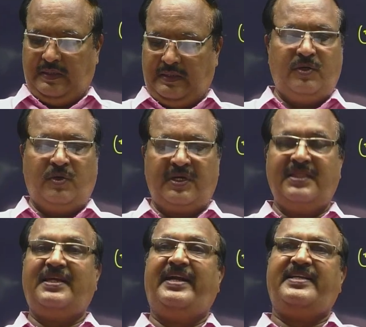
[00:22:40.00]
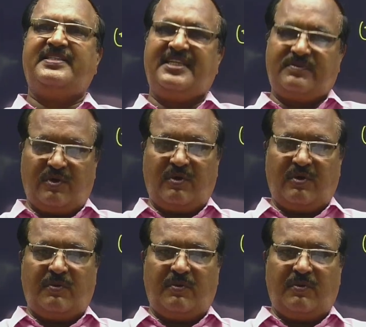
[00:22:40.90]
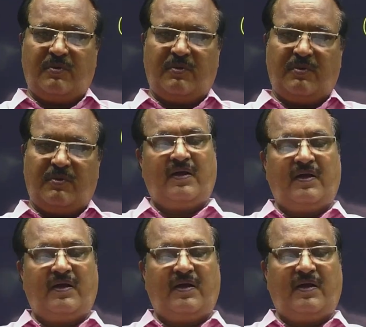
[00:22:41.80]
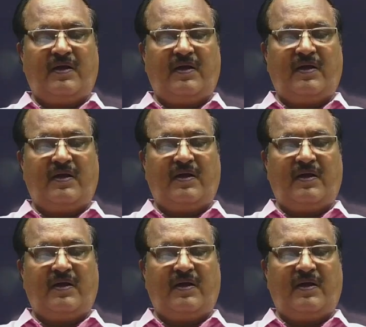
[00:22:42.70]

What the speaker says: Total 36 problems are there on this formula.